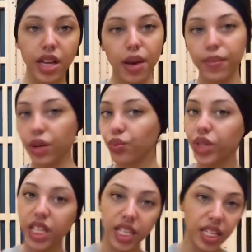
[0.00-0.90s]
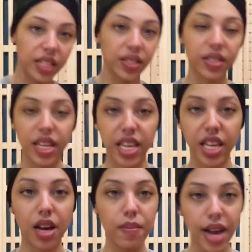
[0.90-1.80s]
but it really is this like,
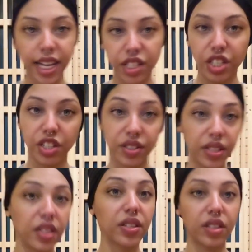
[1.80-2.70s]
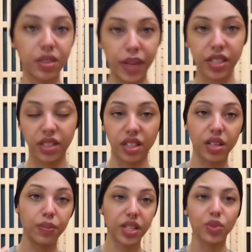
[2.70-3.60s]
come back to your senses, basically,
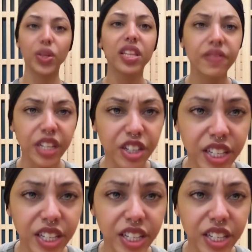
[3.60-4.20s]
because we live here.